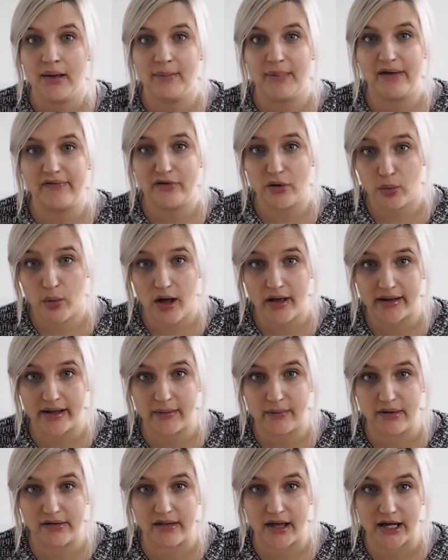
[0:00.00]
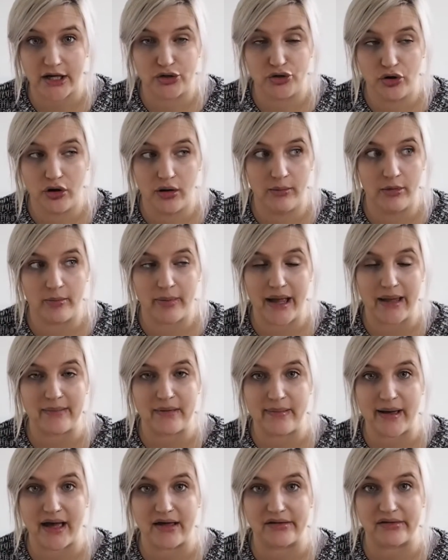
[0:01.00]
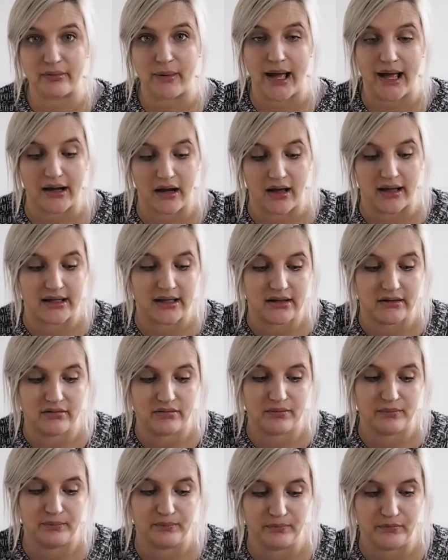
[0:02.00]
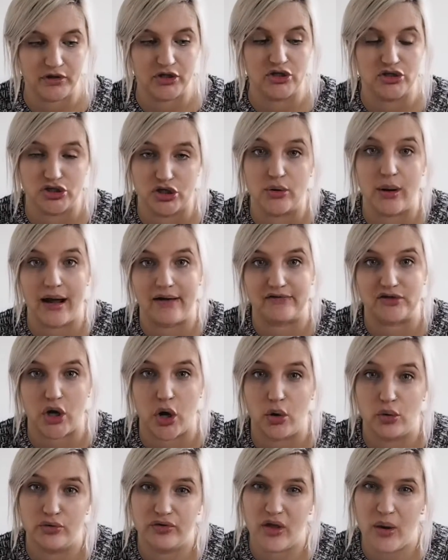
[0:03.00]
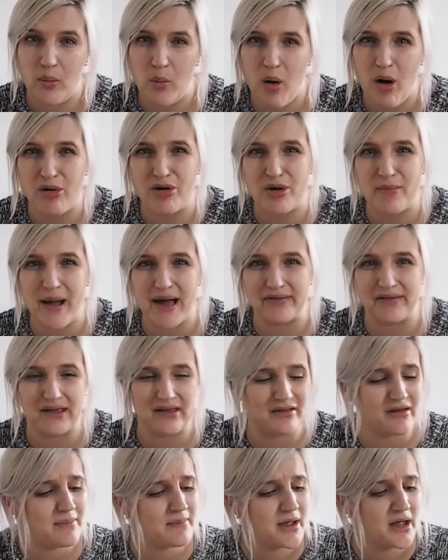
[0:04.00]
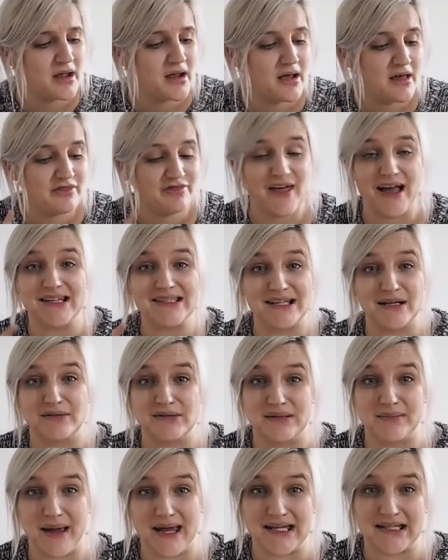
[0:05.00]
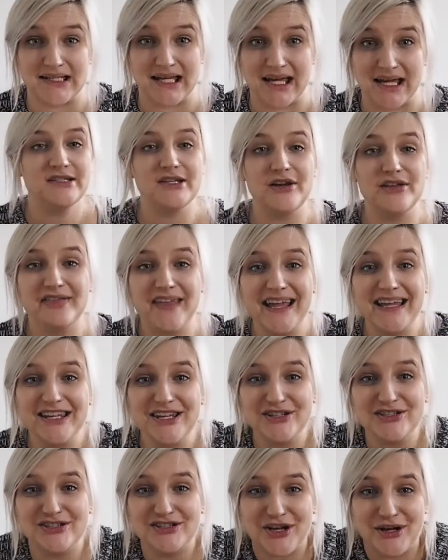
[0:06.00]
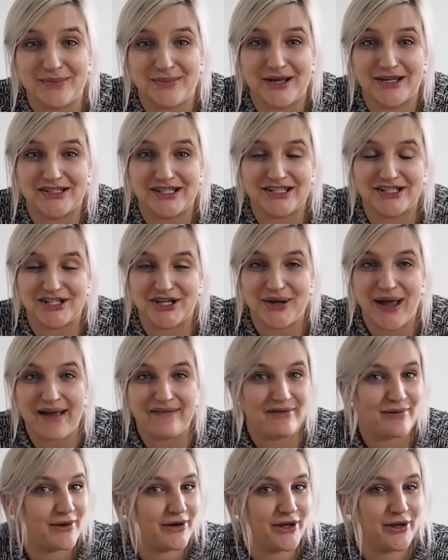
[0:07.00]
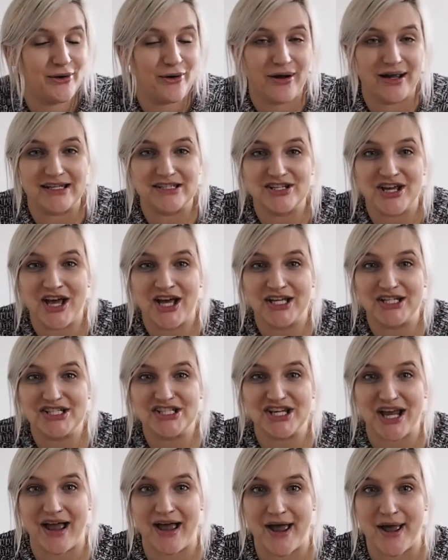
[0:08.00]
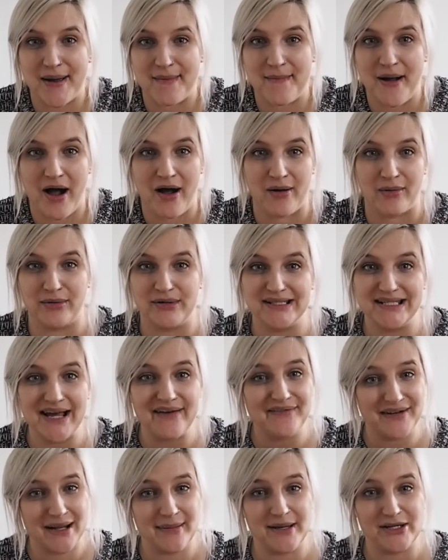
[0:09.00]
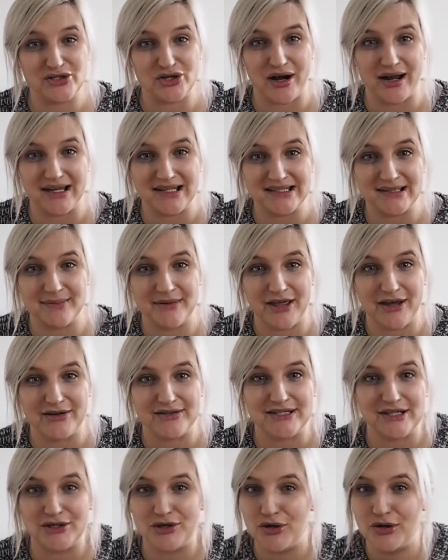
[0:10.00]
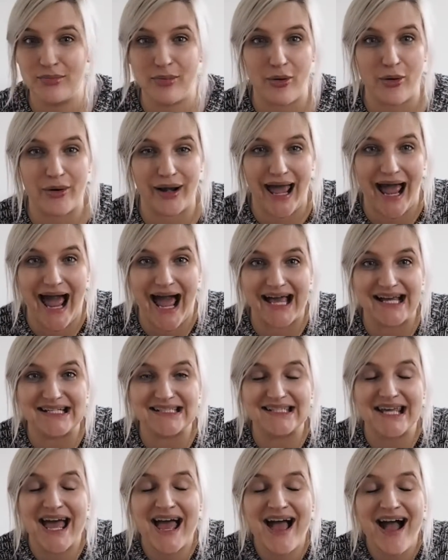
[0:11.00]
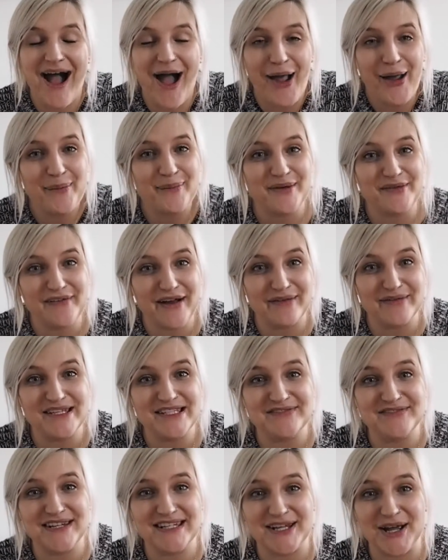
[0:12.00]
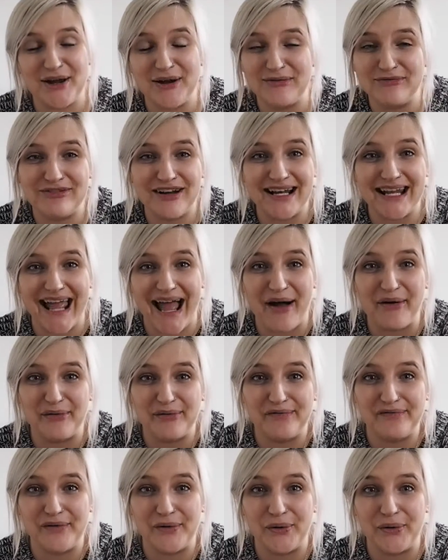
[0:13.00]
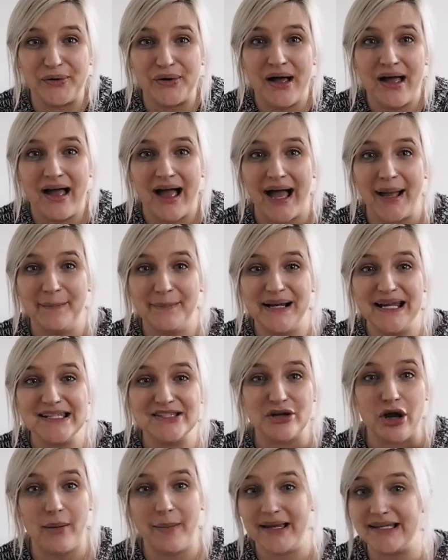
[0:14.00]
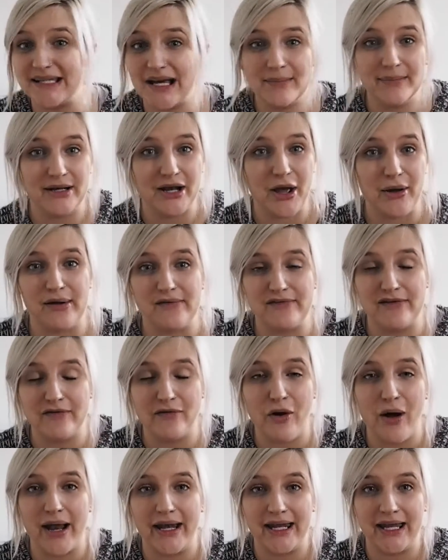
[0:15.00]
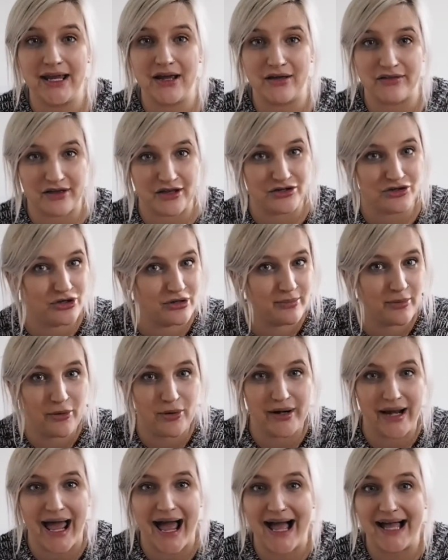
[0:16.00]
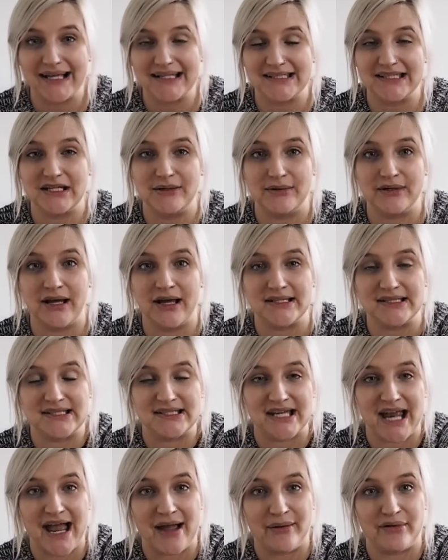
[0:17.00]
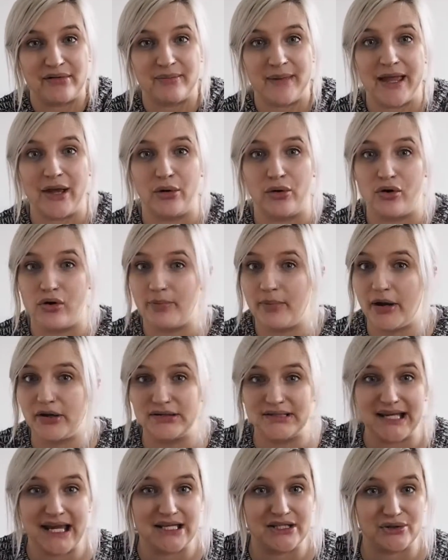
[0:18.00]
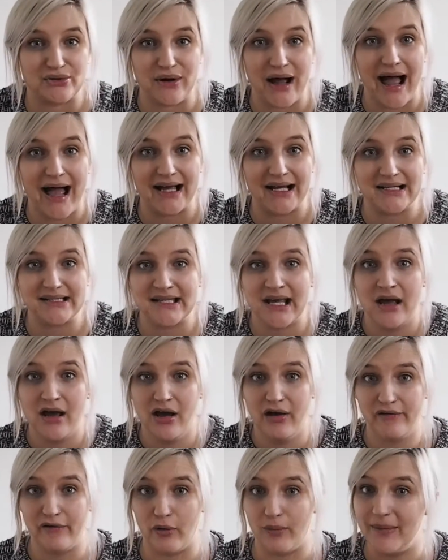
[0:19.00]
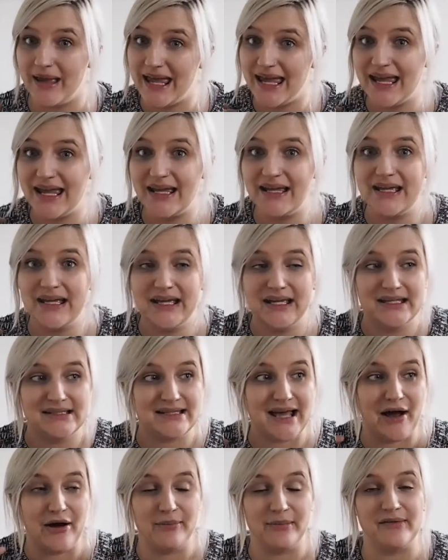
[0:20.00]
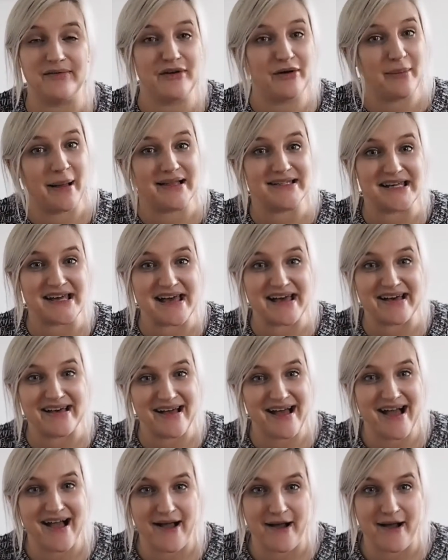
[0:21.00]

But if you're working with like a normal baby bath where like you do have to hold them while you're bathing them, that sounds amazing. So thank you so much to everyone who got in touch. I will definitely be trying some of those newborn hacks. I hope you found this video really helpful, and please comment down below if you've got any other newborn hacks that you would like to share with me, or postnatal hacks for me to help me feel better.